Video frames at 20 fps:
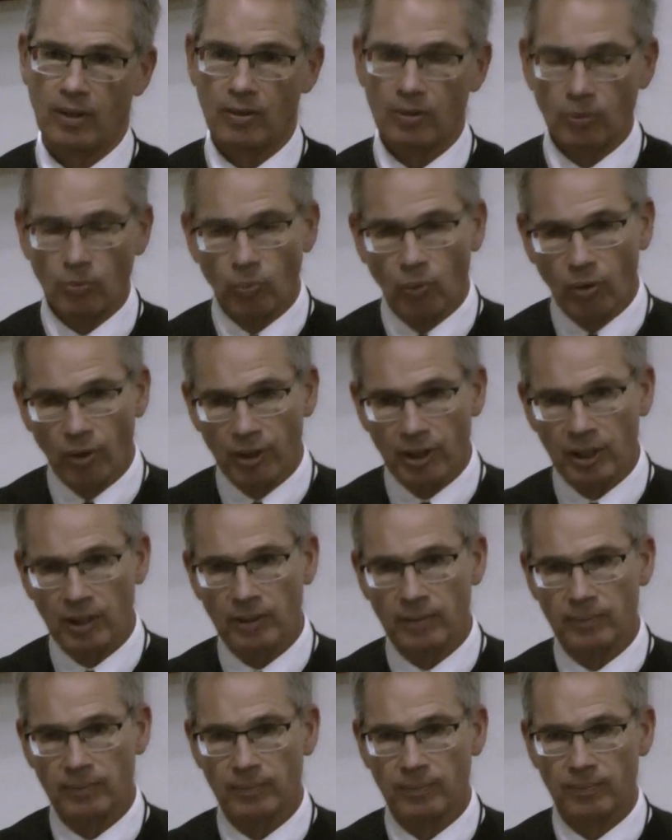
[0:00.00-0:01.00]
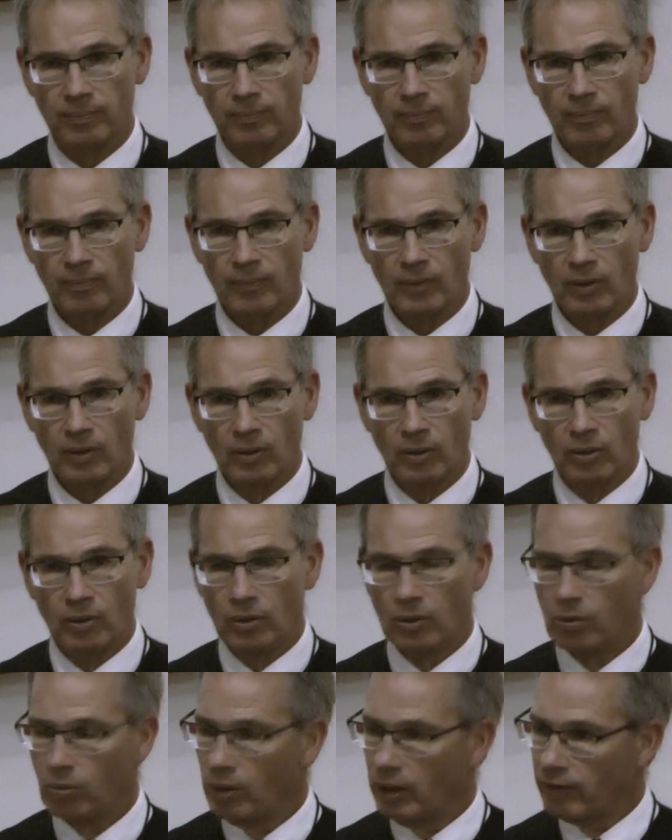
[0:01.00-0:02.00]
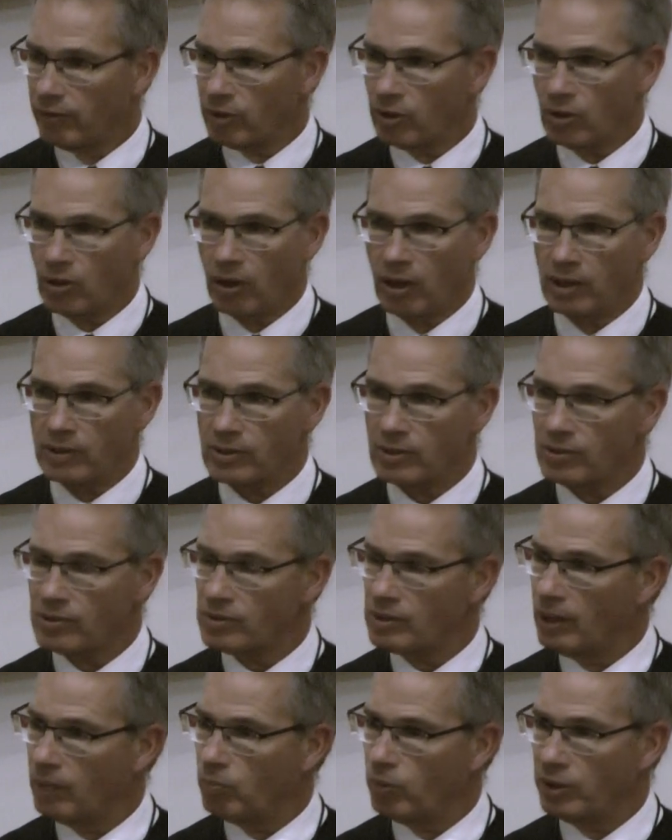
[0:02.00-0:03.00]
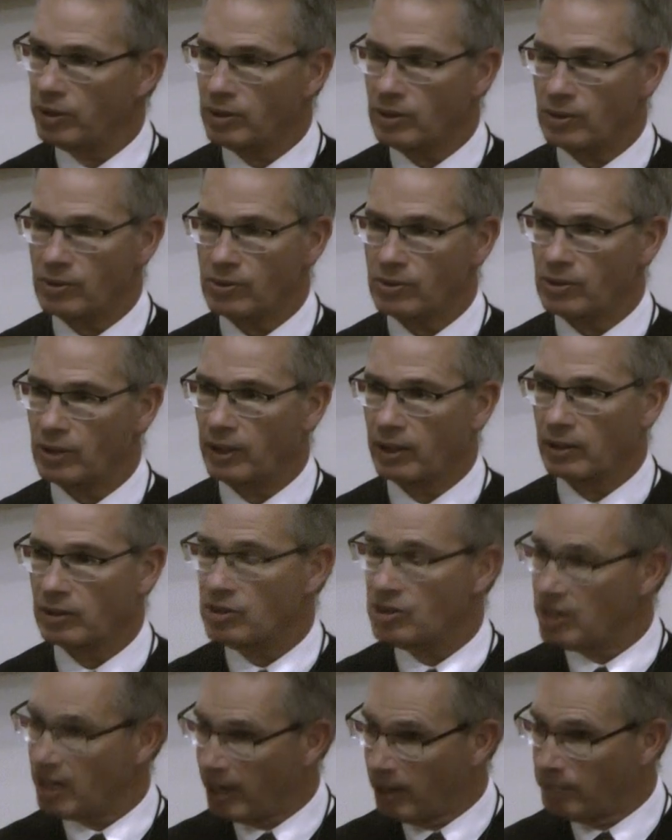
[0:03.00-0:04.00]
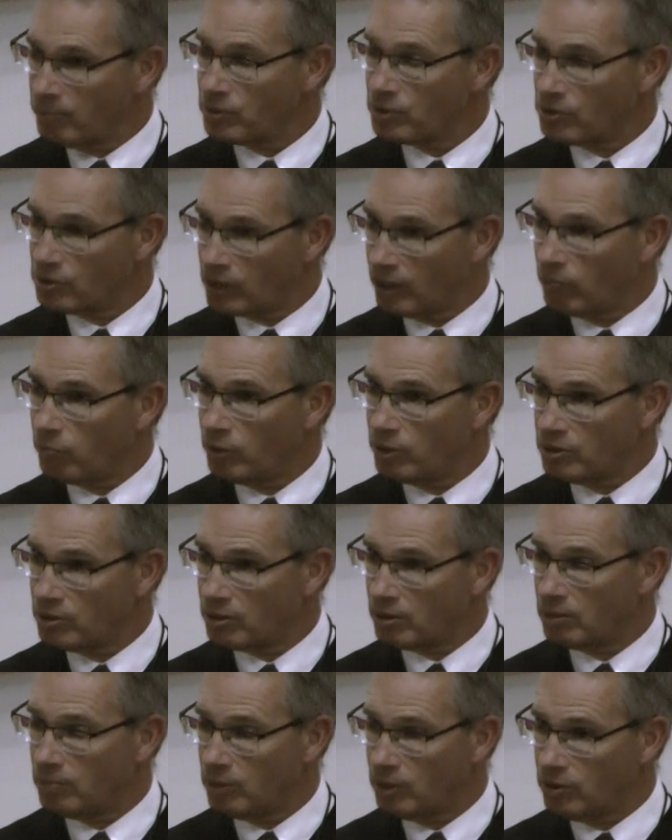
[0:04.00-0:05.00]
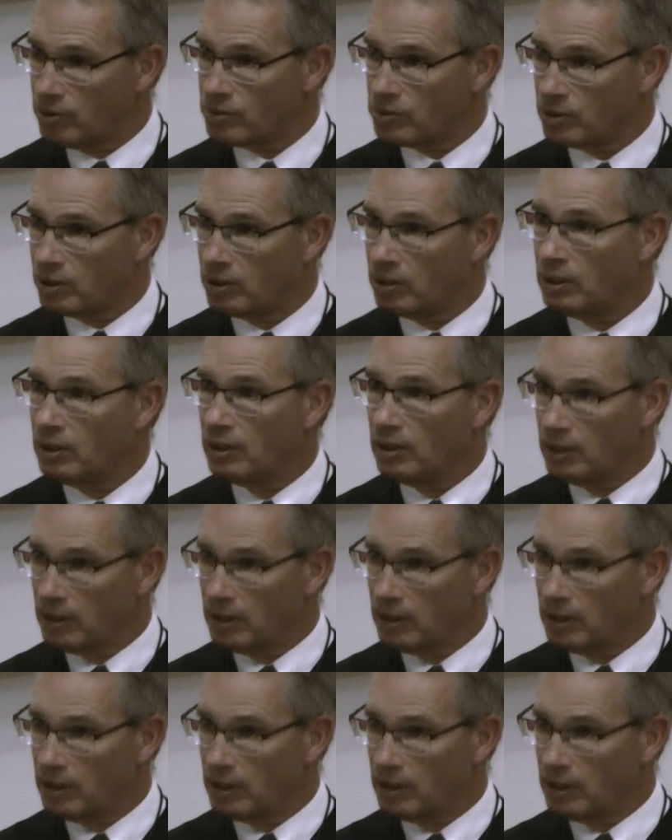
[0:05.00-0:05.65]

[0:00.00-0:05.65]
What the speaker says: The warning, whoever causes someone to sin, tempts someone to commit a sin,